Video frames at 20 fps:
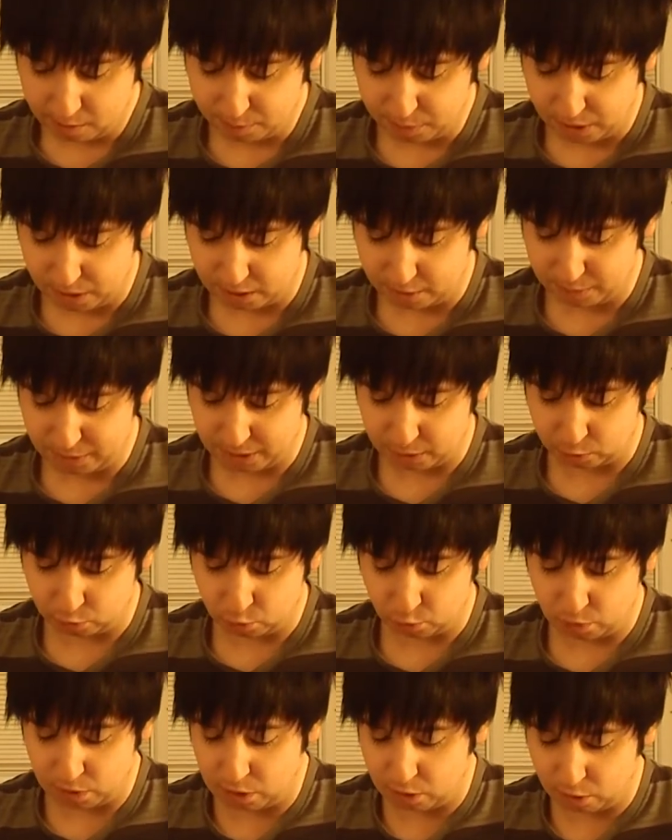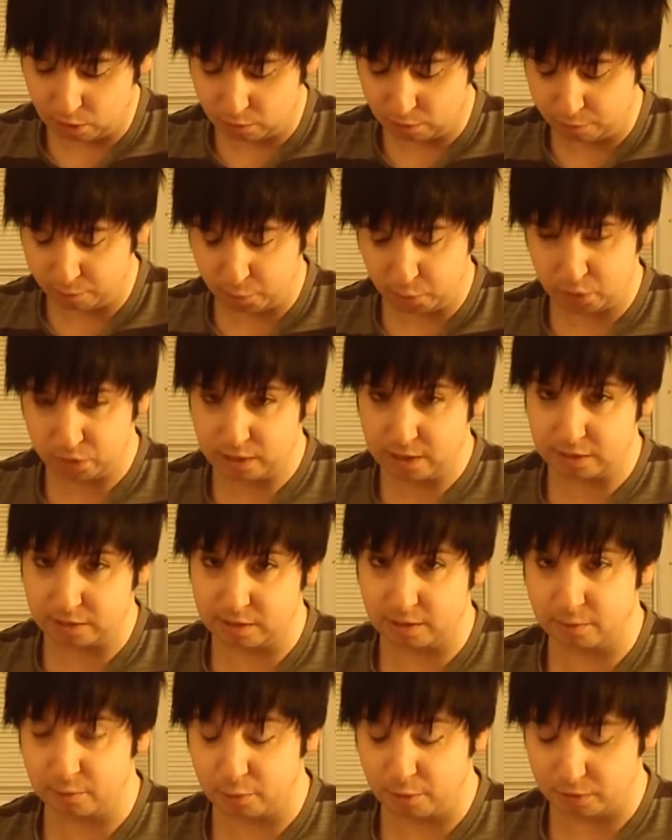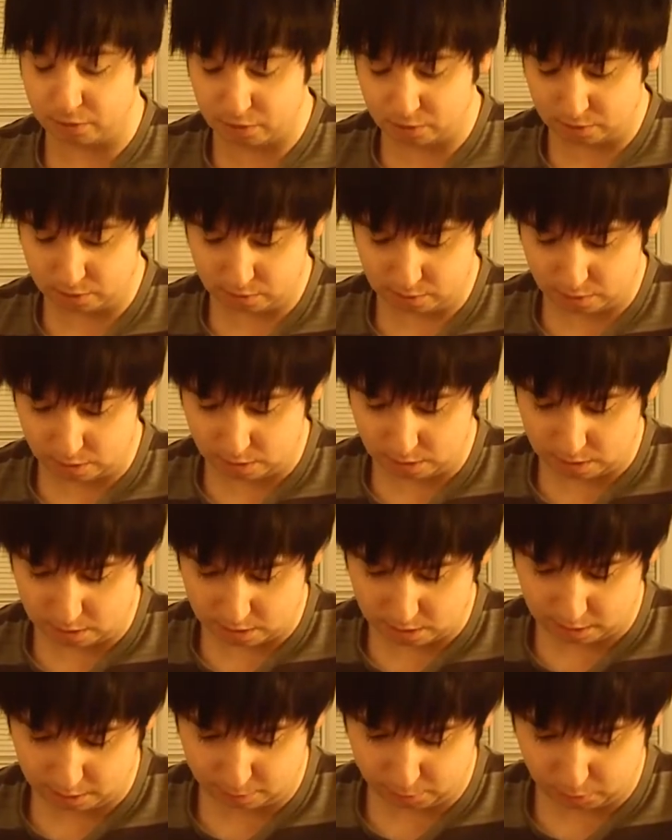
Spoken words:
by about 12% difference, I